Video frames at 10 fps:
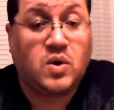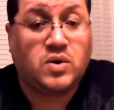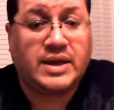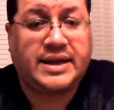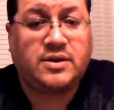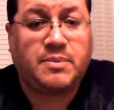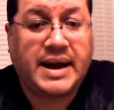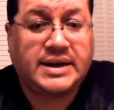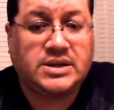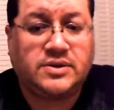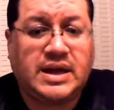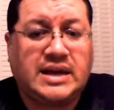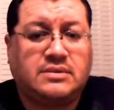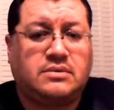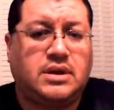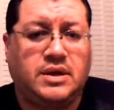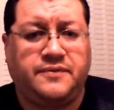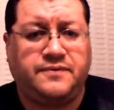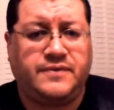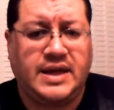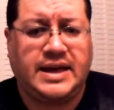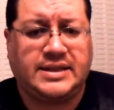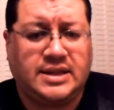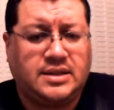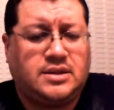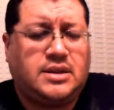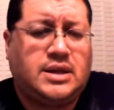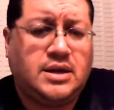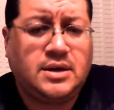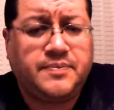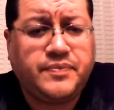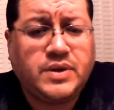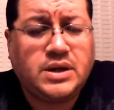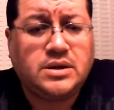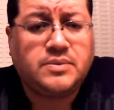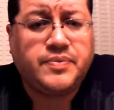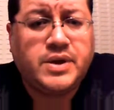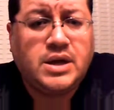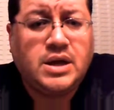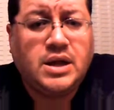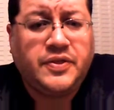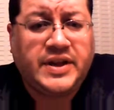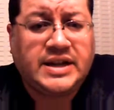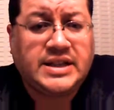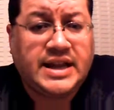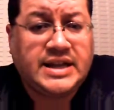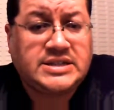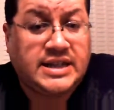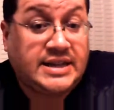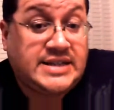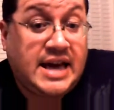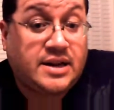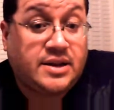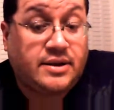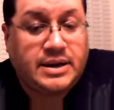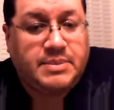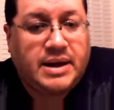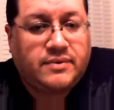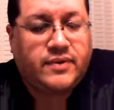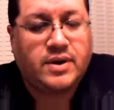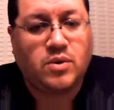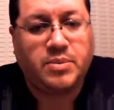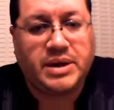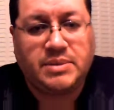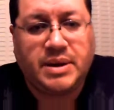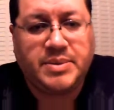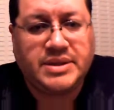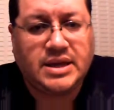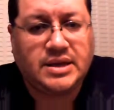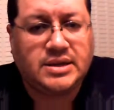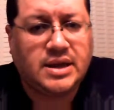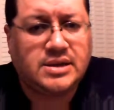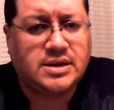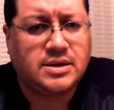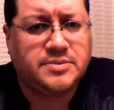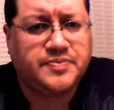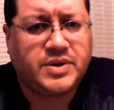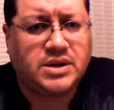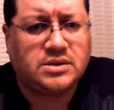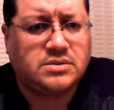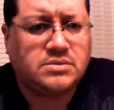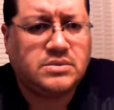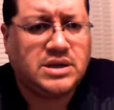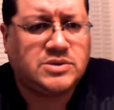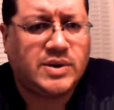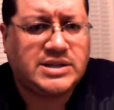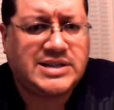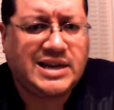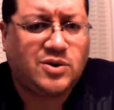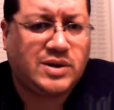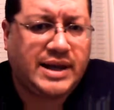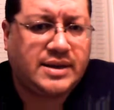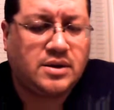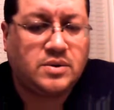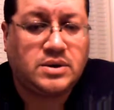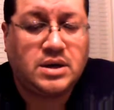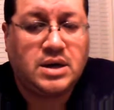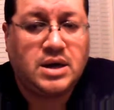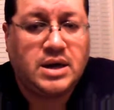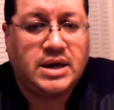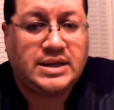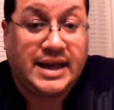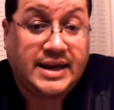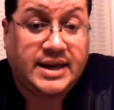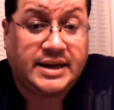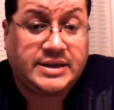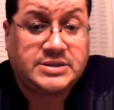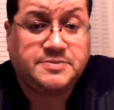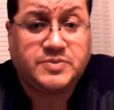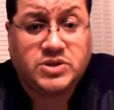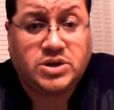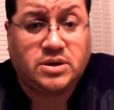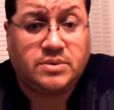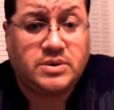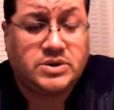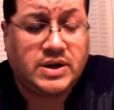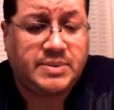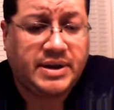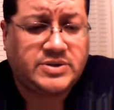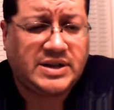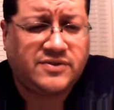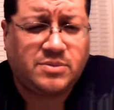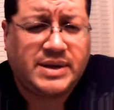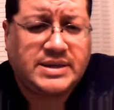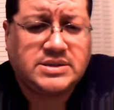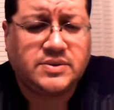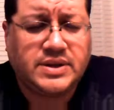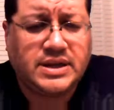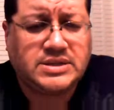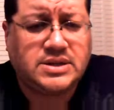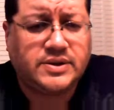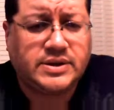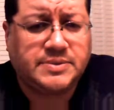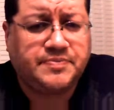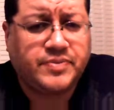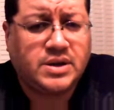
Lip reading: Orlando might do that if they get the inclination that he's out of there, and he might very well be. He might be thinking that he doesn't want to stay in Orlando, and in that case, sure, you try to make a trade for him. But I just don't think he's going to.